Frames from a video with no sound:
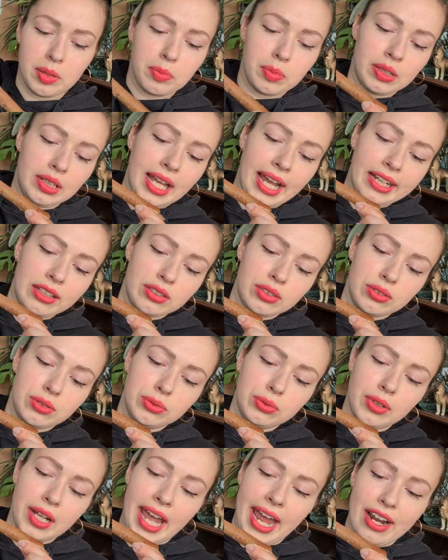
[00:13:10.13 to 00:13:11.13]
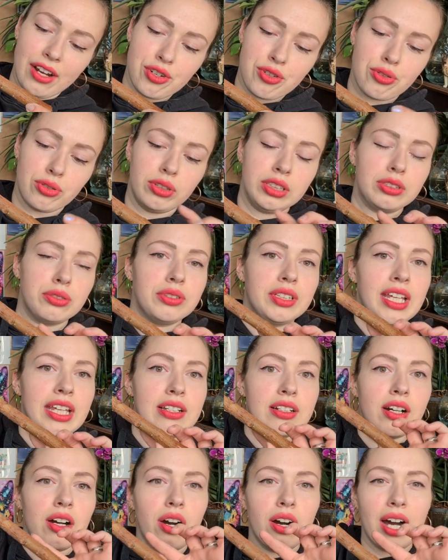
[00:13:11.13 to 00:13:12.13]
people like to do, actually, to
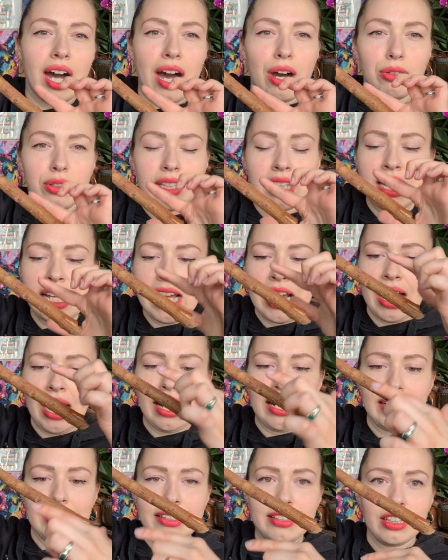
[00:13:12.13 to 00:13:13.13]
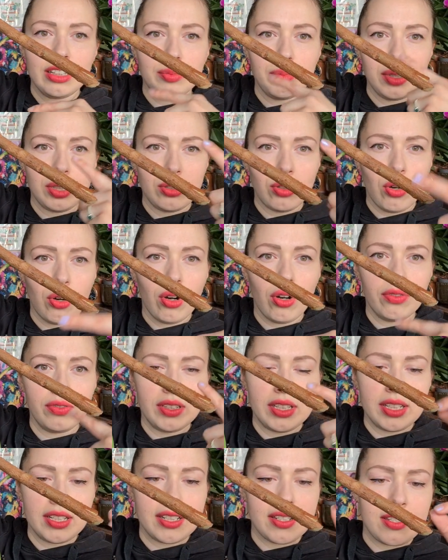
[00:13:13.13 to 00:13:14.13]
take out a little bit
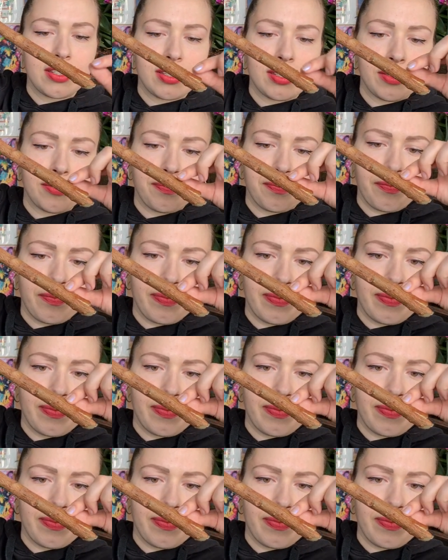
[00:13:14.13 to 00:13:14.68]
of this,